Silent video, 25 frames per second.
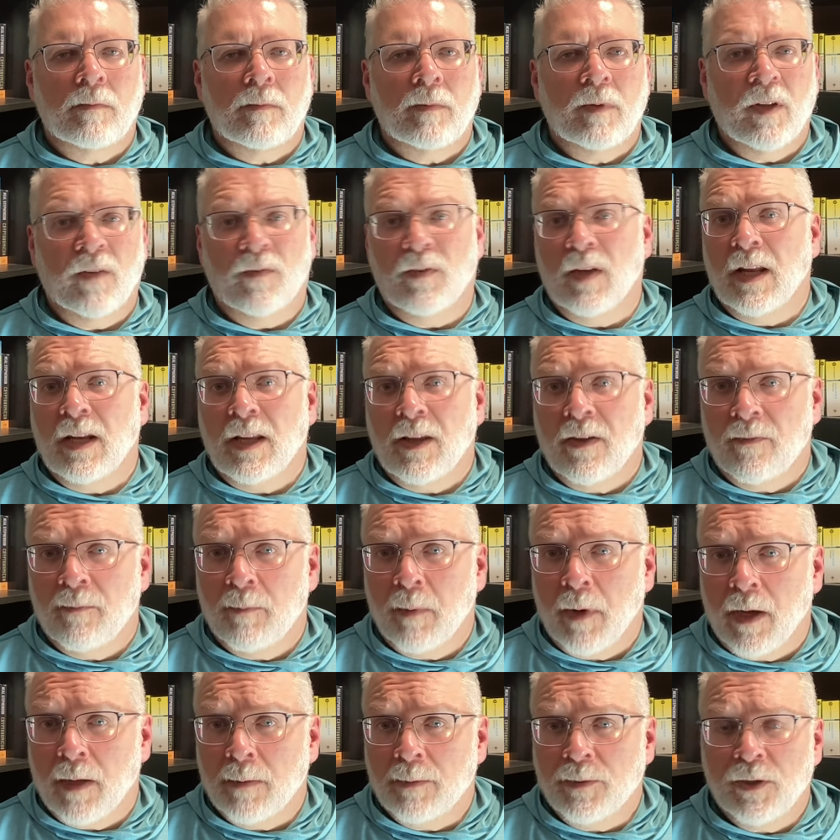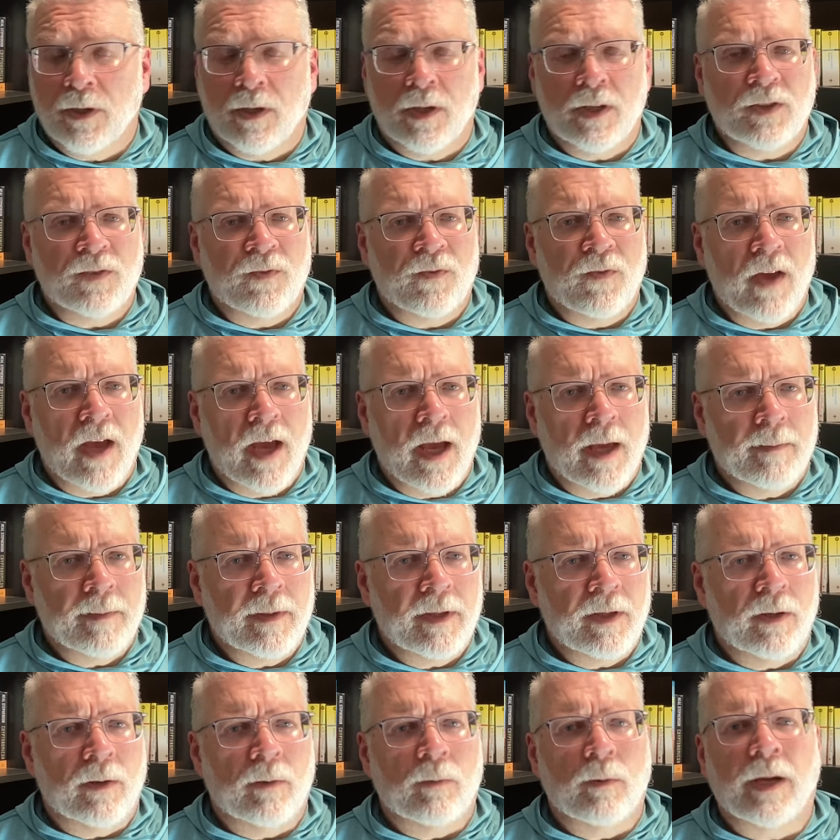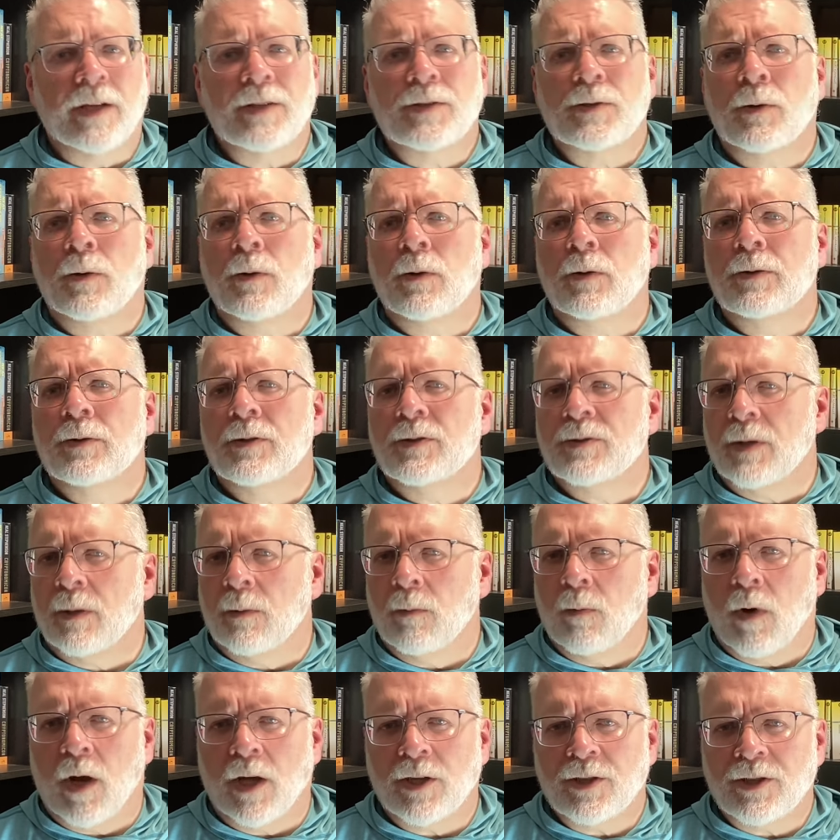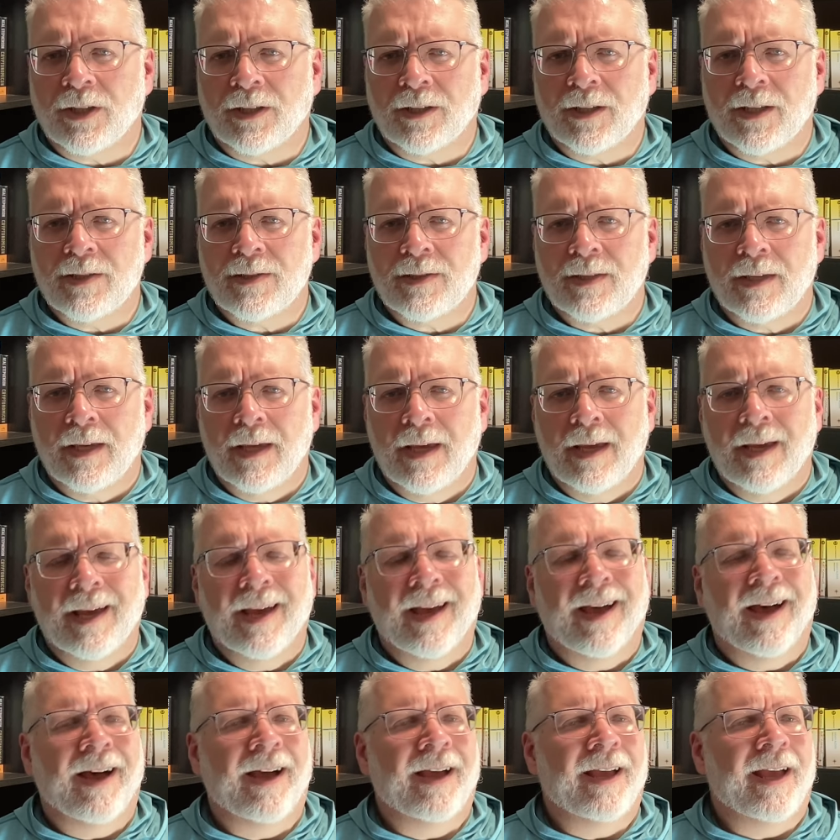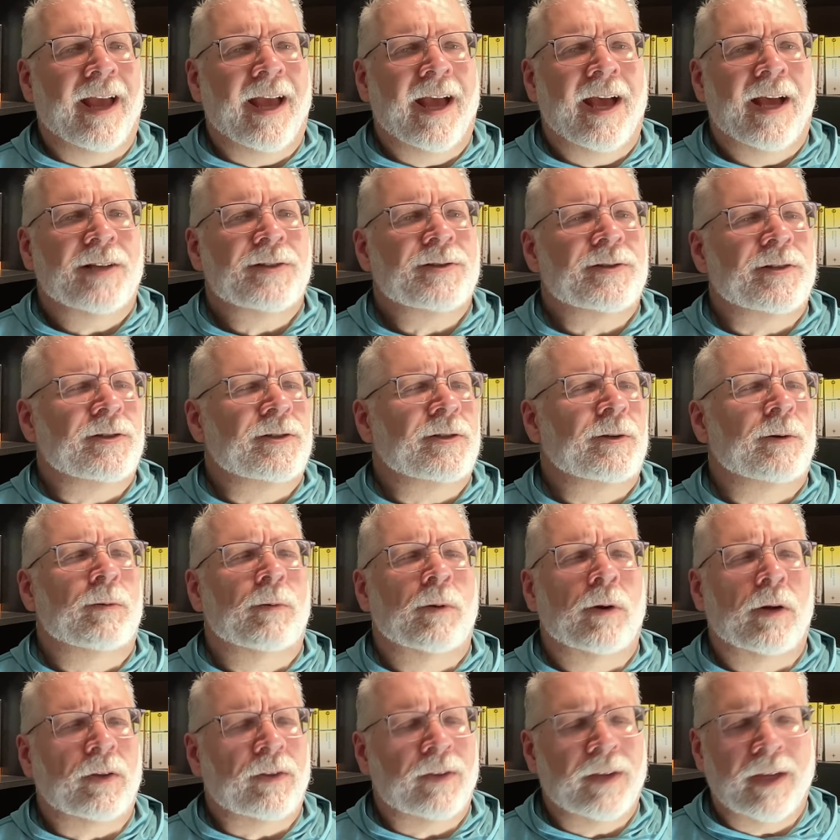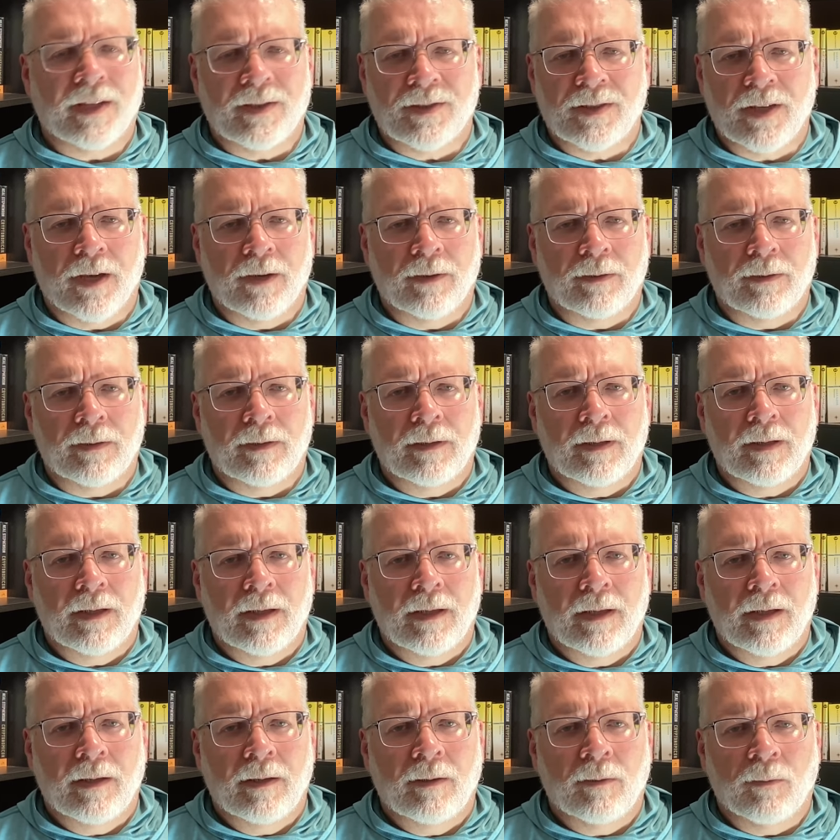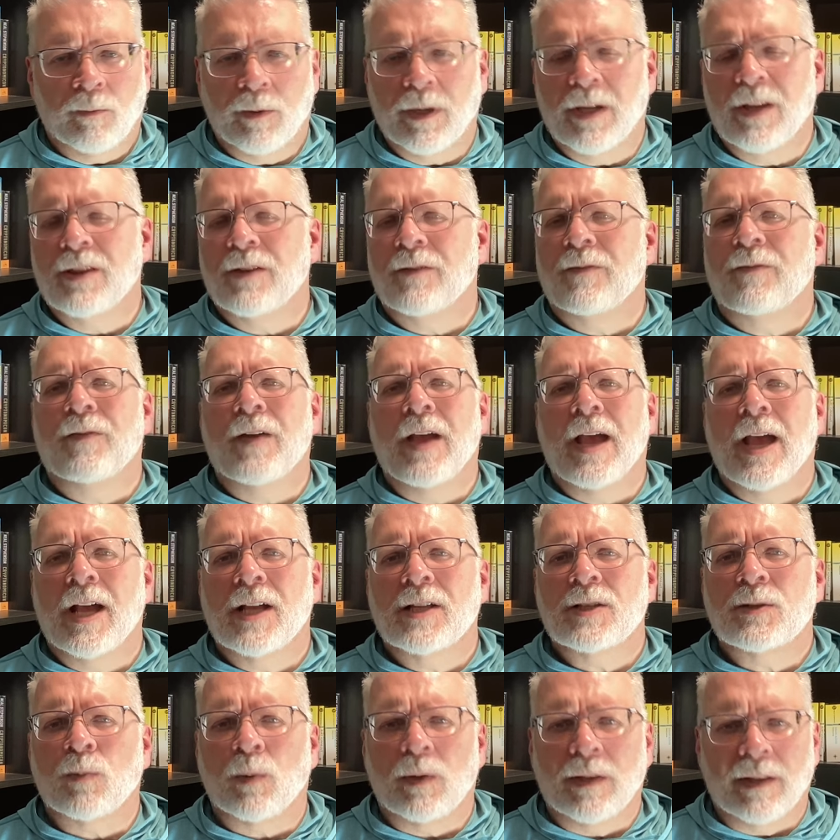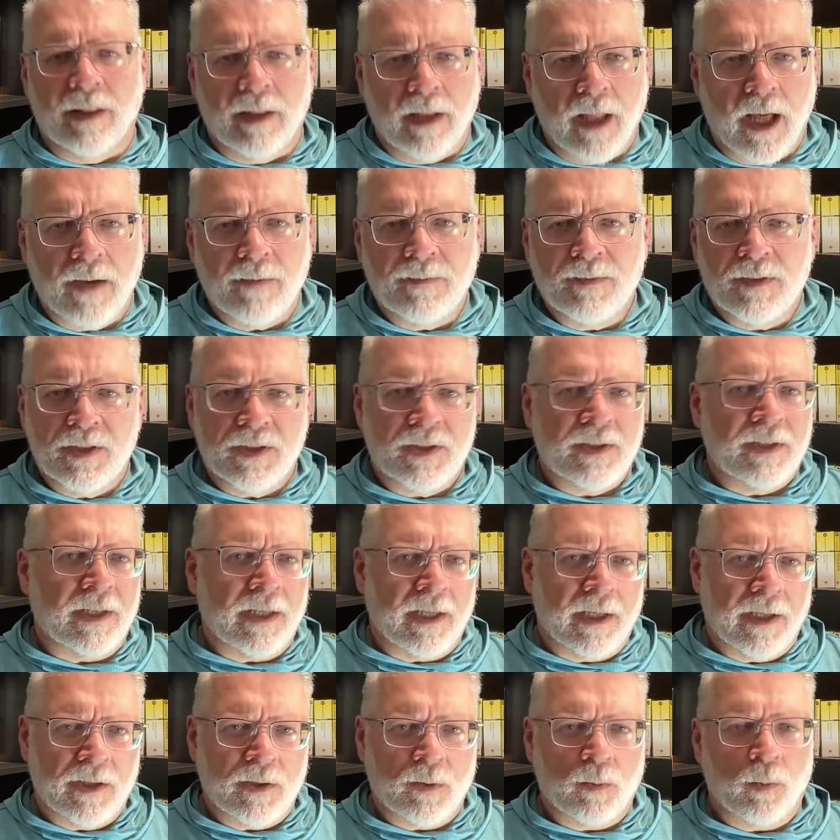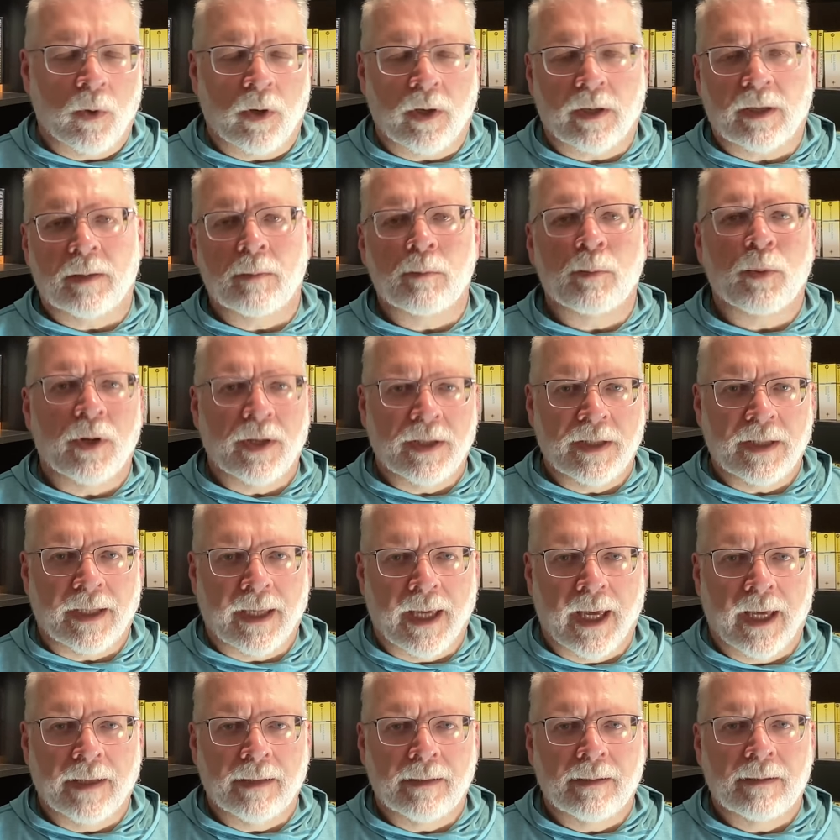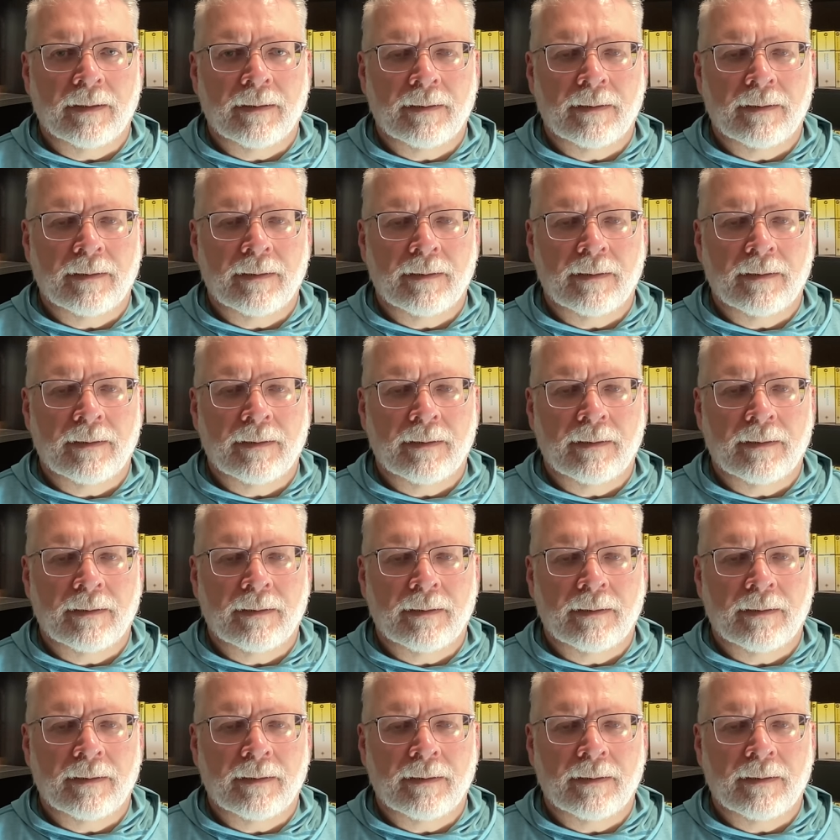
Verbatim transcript: If any of Bob Shaw's family or rights holders are watching this, I ask that you work things out. We, the fans, would love to see his work in print again.